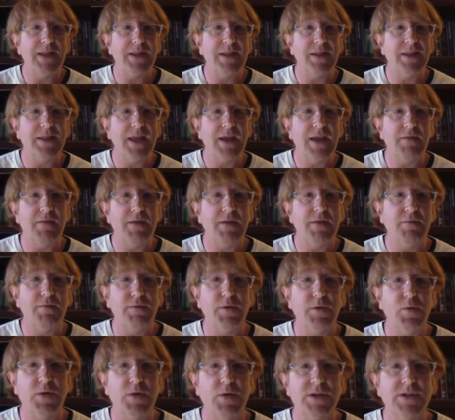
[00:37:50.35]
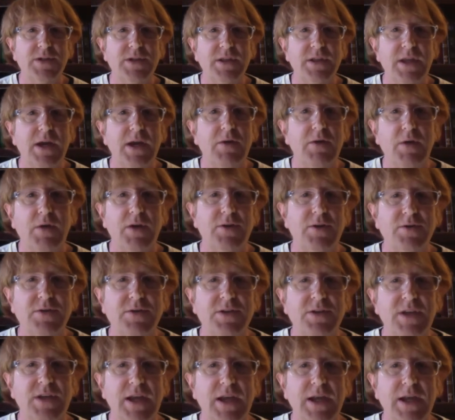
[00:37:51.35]
that they've influenced their
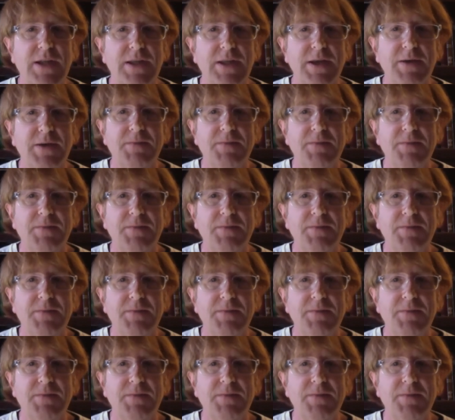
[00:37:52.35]
understanding.